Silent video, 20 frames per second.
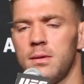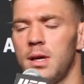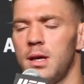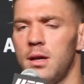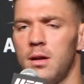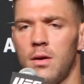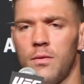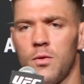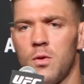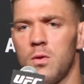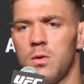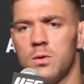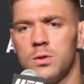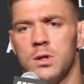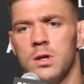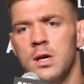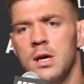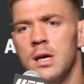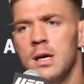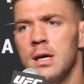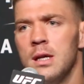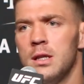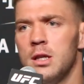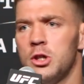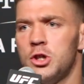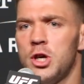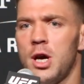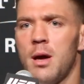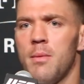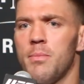Then of course the
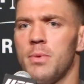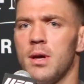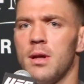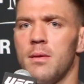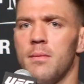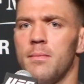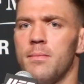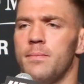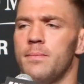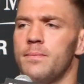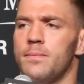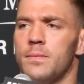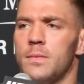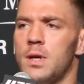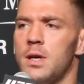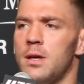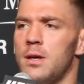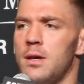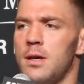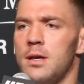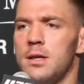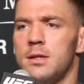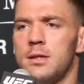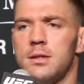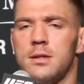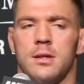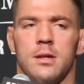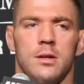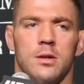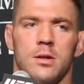champion,
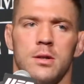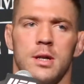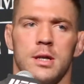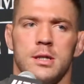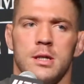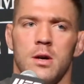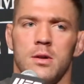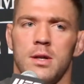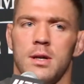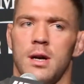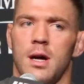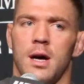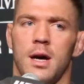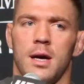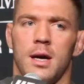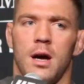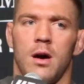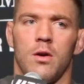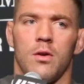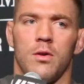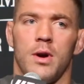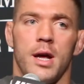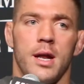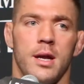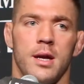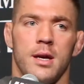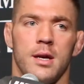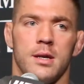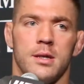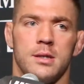there's no denying how great
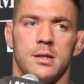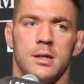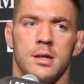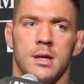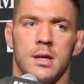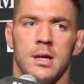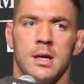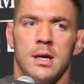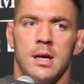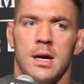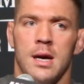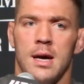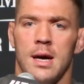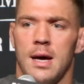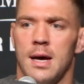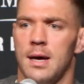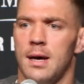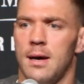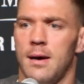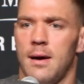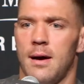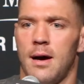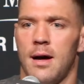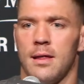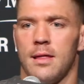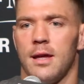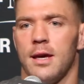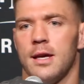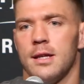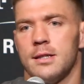he is. I
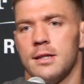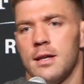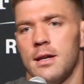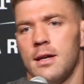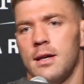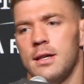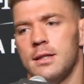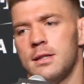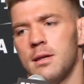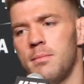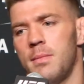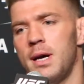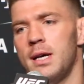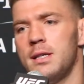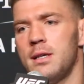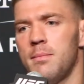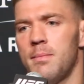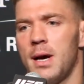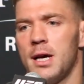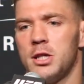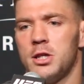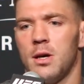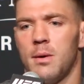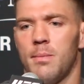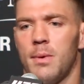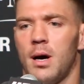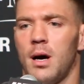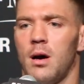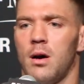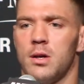think it's an amazing
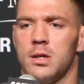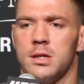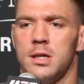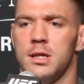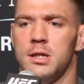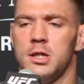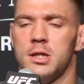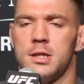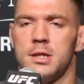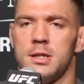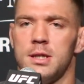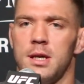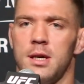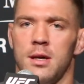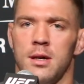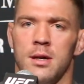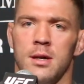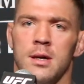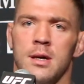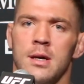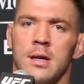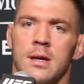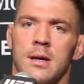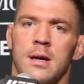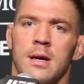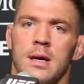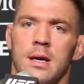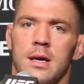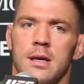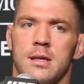matchup. I honestly just see
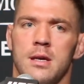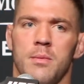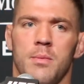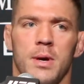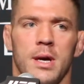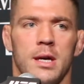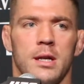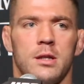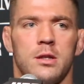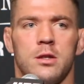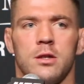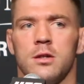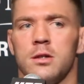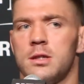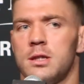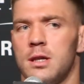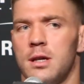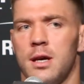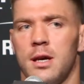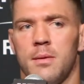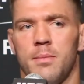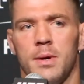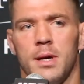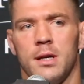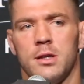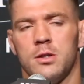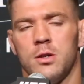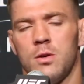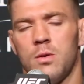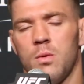Izzy being too slick,
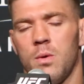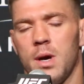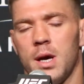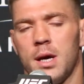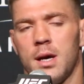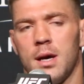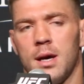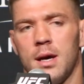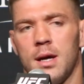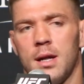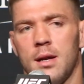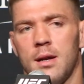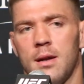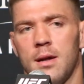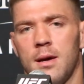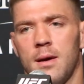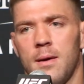being too quick, and